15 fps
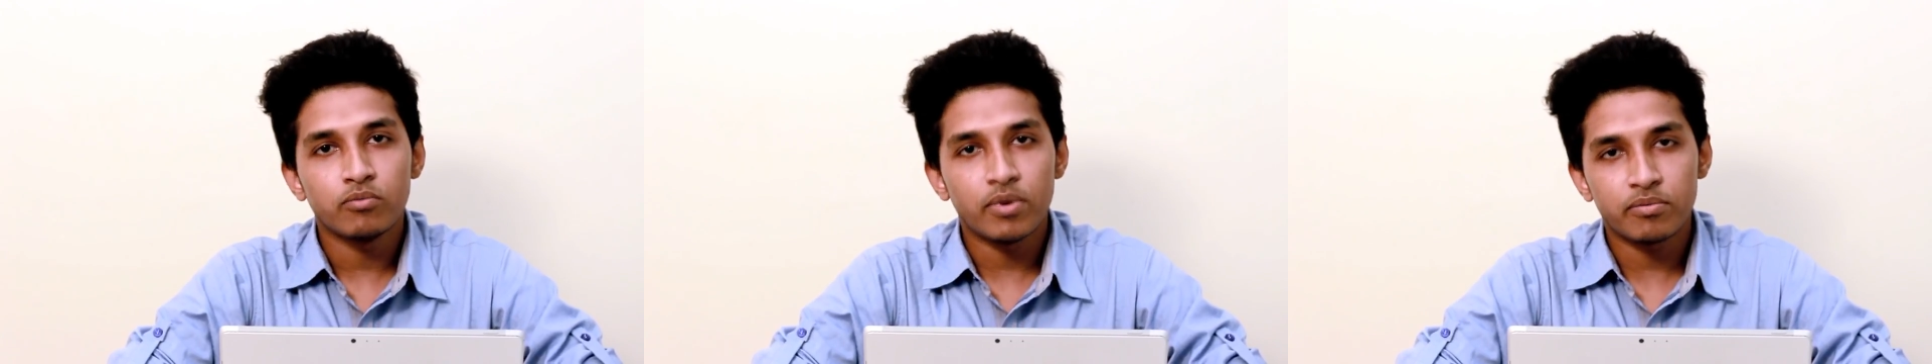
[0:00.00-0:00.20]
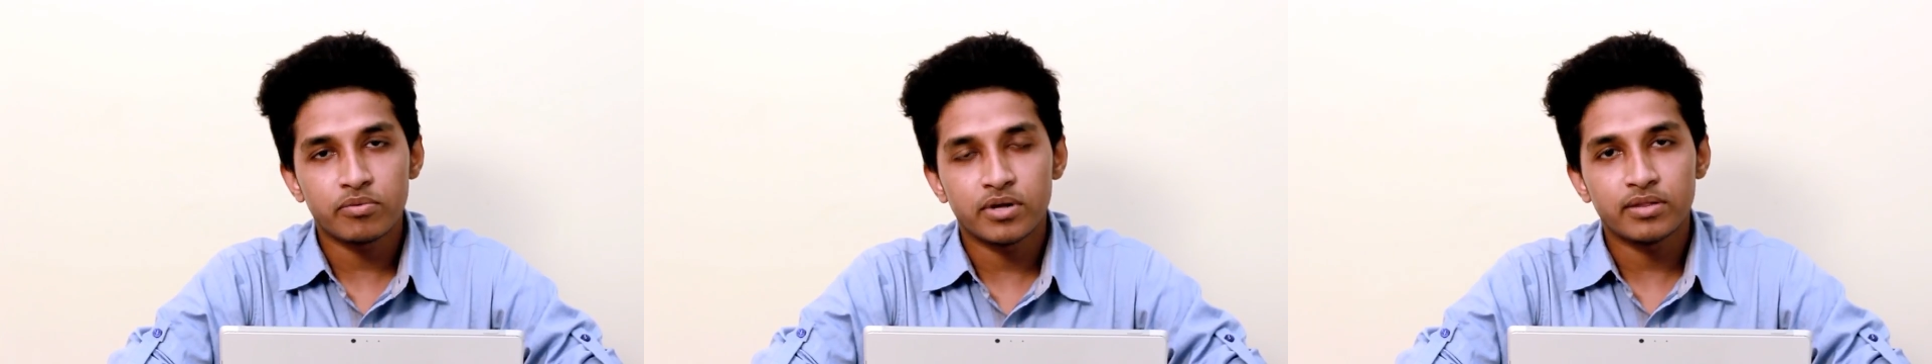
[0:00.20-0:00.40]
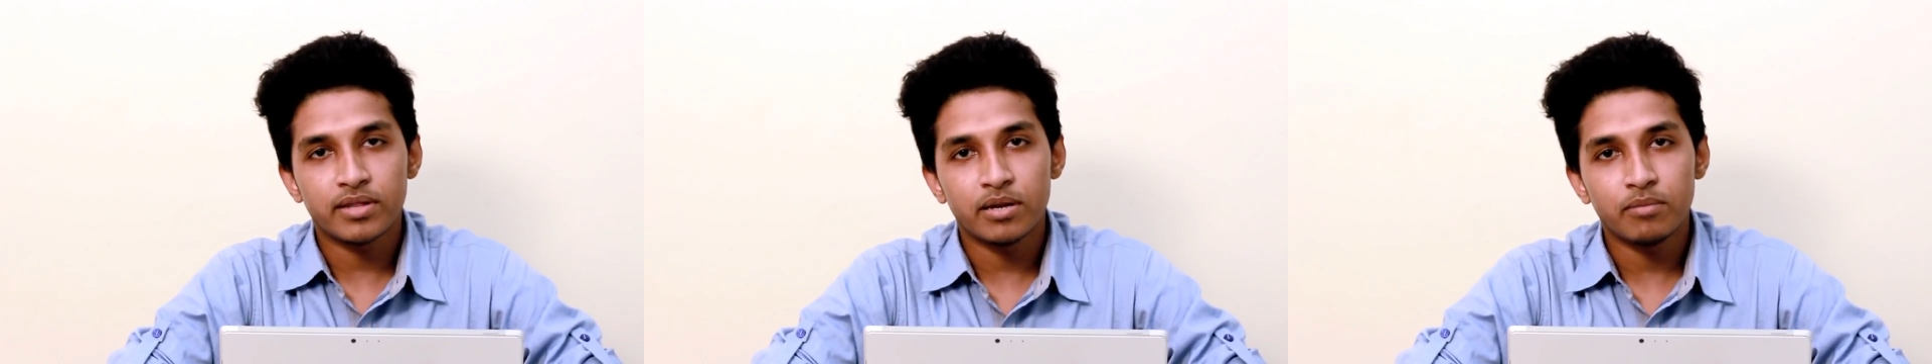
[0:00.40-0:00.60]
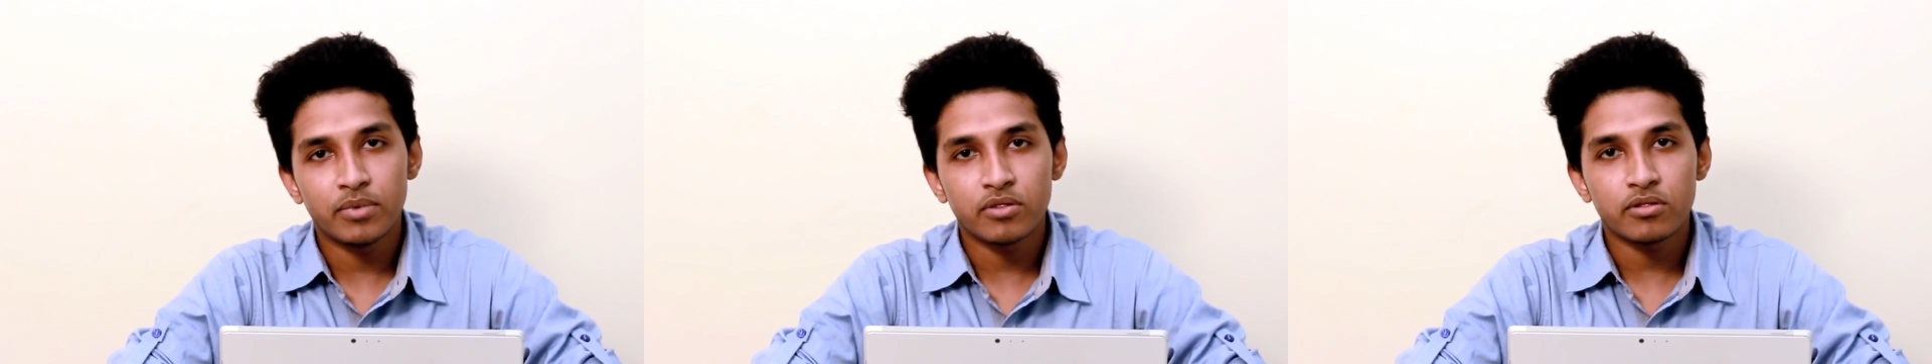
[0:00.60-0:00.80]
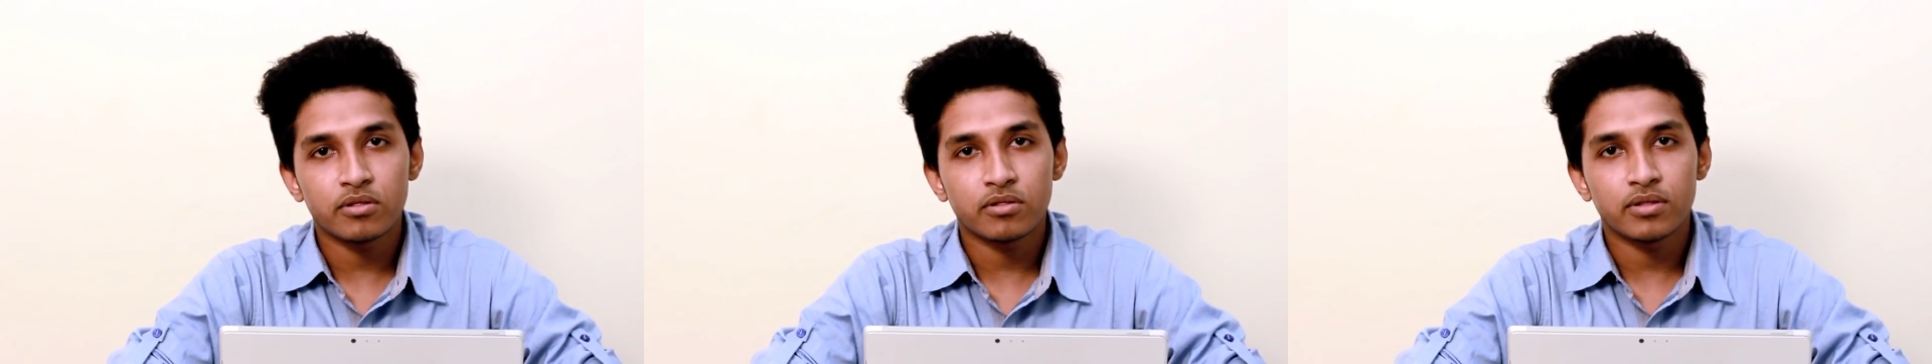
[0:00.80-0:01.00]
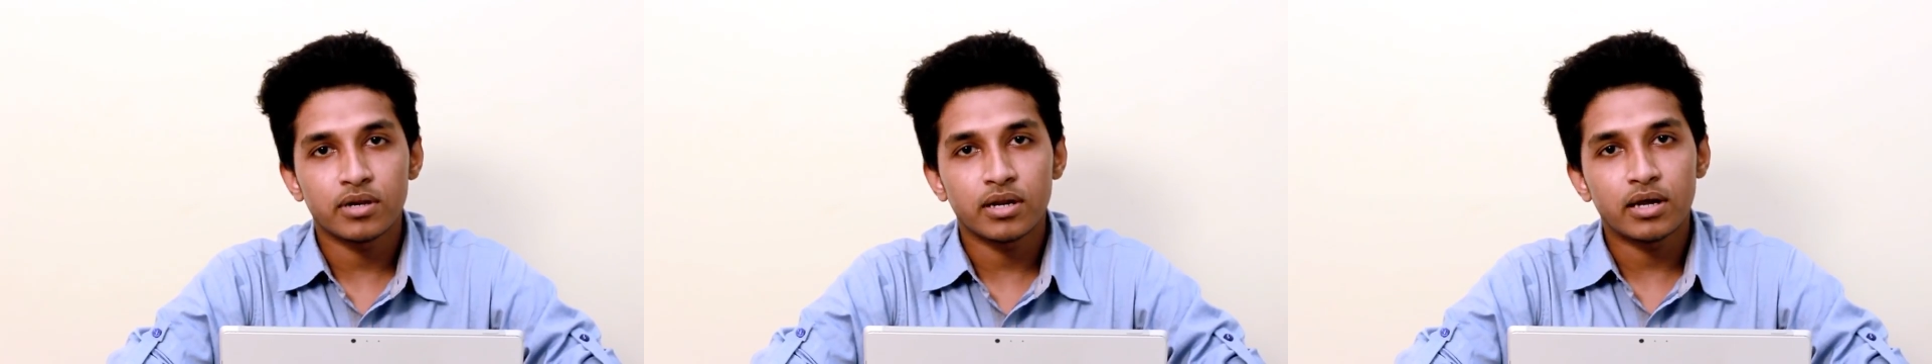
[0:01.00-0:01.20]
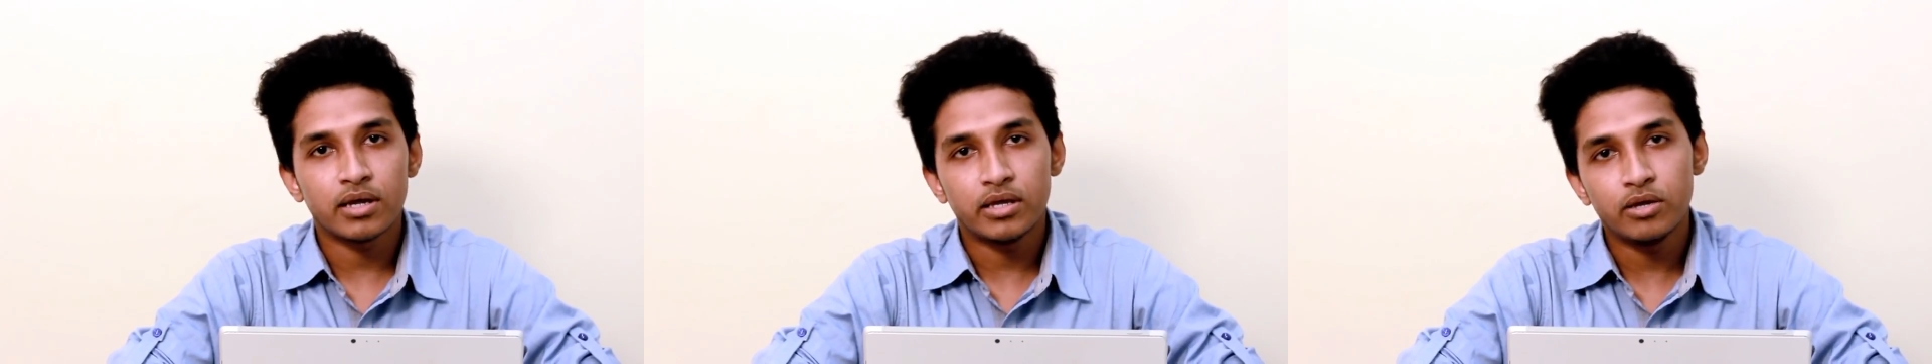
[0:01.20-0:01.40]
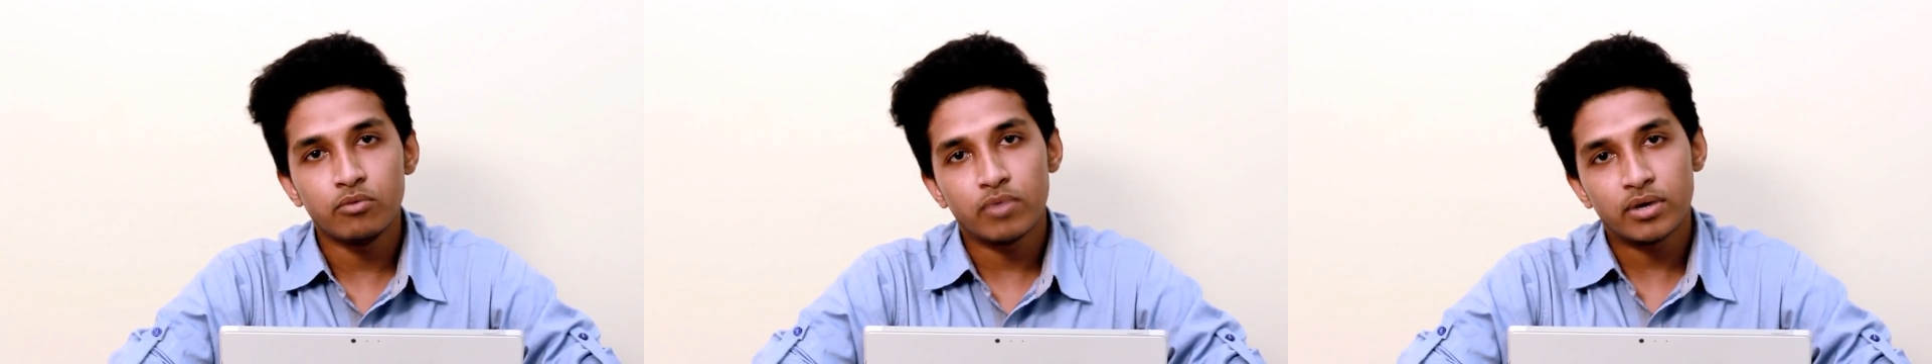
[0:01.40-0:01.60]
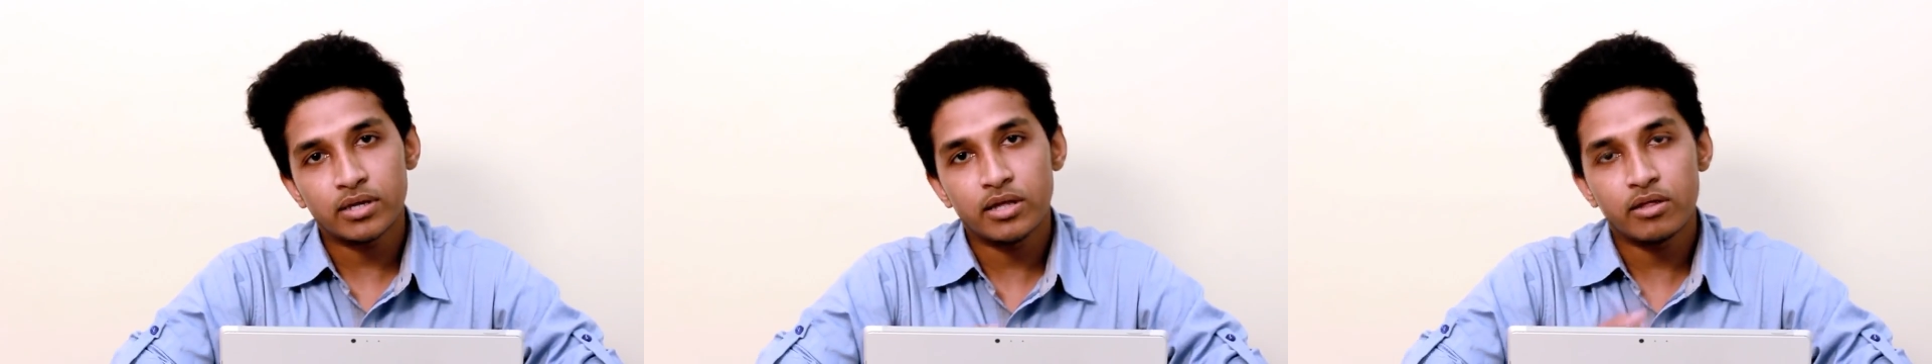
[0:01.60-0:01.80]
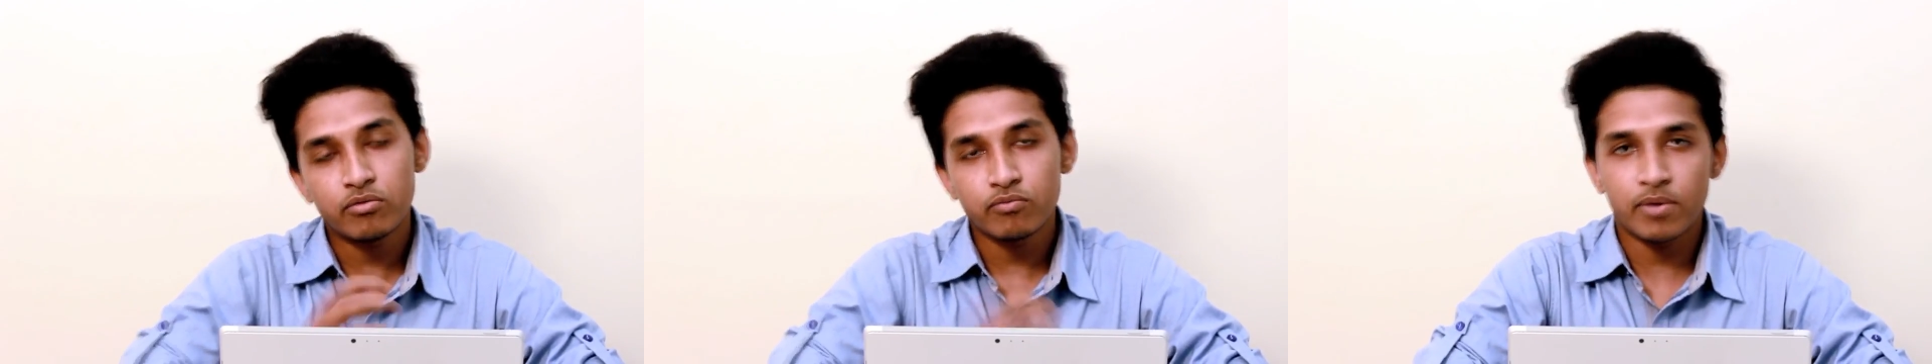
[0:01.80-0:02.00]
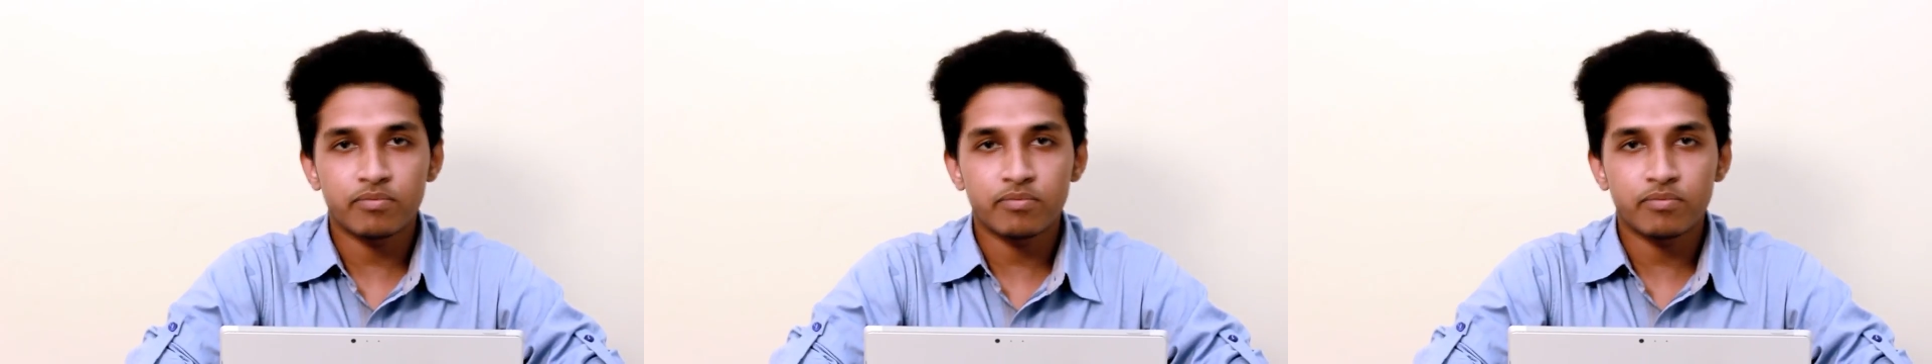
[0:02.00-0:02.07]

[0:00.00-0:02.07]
websites that he mentioned that he wanted his